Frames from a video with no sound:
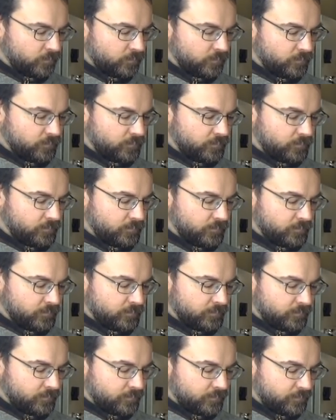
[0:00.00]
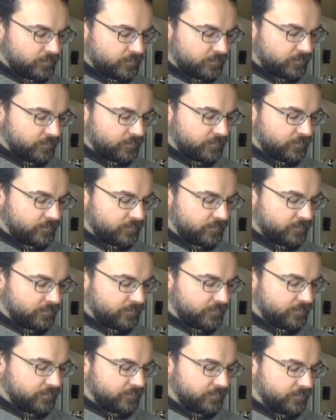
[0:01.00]

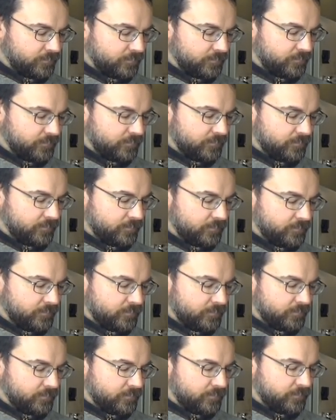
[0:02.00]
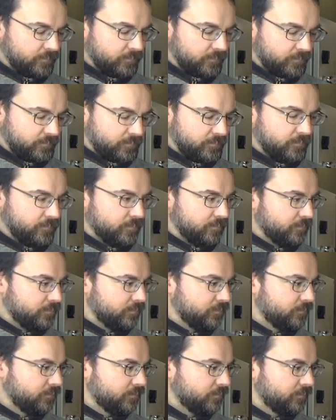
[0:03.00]

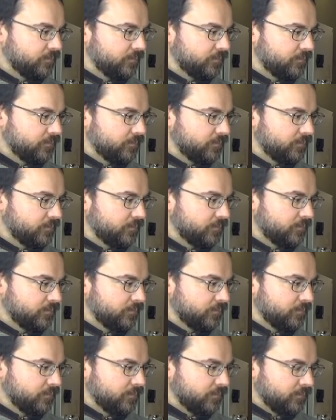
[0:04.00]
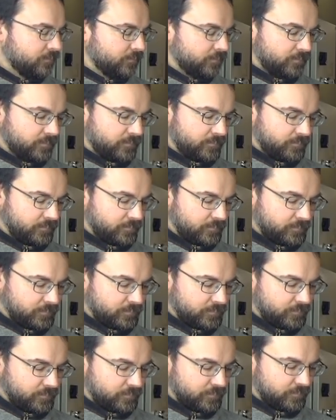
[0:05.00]

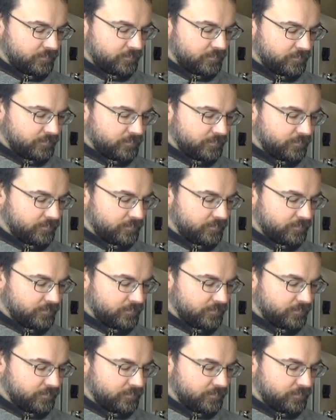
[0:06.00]
The person shown says nothing.